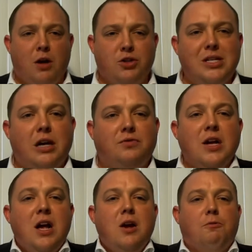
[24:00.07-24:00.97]
ourselves
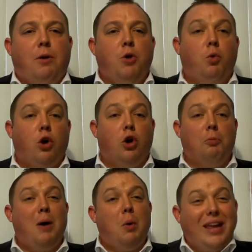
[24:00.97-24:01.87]
from the
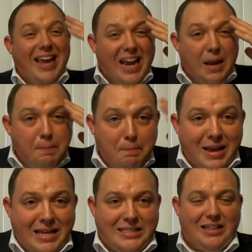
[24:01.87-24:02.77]
world, but we can
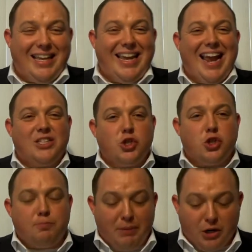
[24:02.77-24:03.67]
mentally and
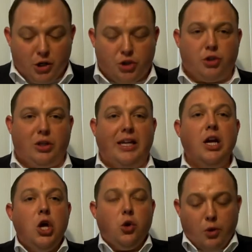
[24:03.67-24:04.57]
spiritually
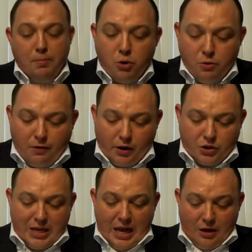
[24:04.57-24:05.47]
remove
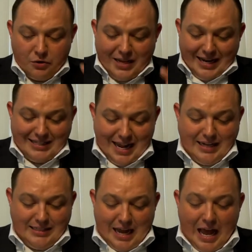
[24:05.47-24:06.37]
ourselves and
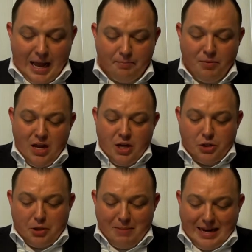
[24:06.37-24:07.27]
take time
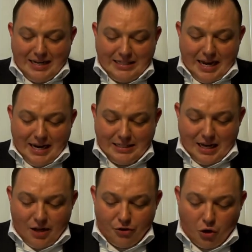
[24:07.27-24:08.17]
to meditate
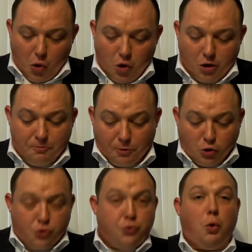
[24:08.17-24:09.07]
on the Lord.
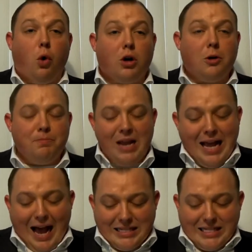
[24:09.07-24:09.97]
Verse 4,
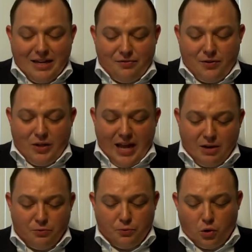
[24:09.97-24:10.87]
Isaiah
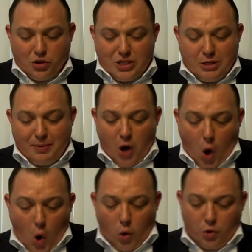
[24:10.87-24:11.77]
58 and 4 says,
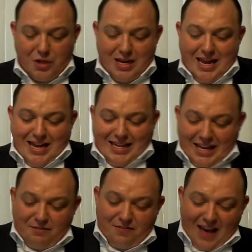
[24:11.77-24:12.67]
Behold,
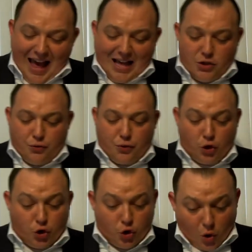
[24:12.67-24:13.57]
ye fast for
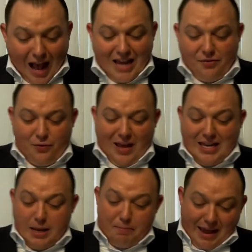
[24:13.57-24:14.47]
strife
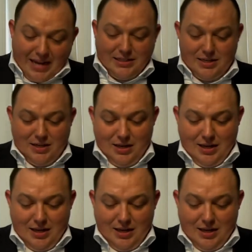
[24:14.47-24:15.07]
and debate,